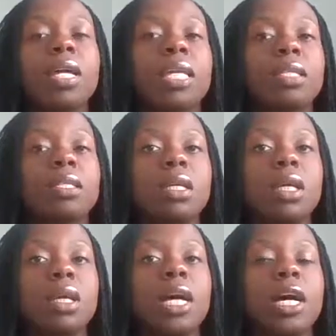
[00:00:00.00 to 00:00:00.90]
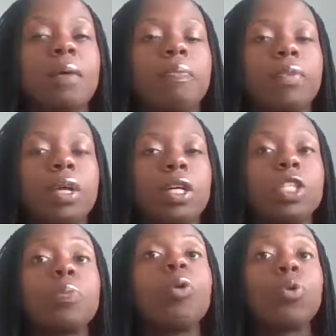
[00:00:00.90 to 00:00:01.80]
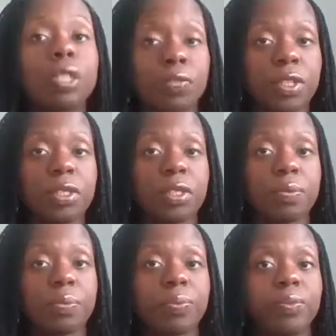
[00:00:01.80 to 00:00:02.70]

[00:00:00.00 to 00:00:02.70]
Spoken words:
is supportiveness.